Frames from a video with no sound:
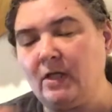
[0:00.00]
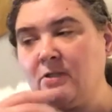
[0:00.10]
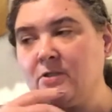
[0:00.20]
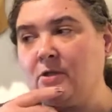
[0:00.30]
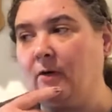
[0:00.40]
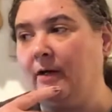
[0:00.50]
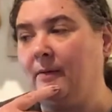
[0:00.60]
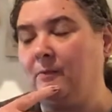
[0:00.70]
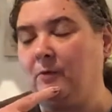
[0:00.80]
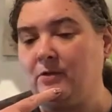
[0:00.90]
So
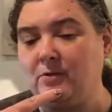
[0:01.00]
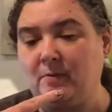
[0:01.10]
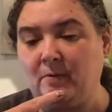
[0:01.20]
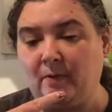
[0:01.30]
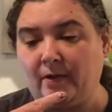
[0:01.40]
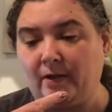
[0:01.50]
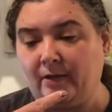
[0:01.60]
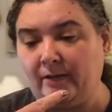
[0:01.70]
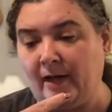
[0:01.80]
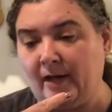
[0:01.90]
I'm going to be working
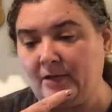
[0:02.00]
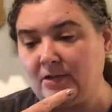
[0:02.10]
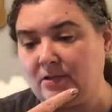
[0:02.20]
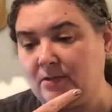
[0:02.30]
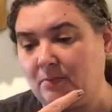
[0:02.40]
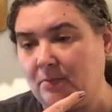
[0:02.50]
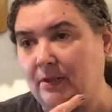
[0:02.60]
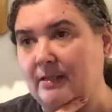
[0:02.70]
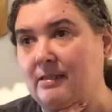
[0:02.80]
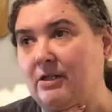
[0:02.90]
on that
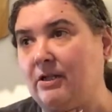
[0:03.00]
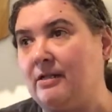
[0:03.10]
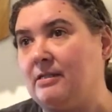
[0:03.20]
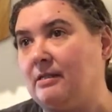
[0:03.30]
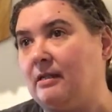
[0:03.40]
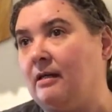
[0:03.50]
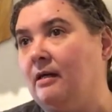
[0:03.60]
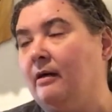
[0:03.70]
pretty seriously.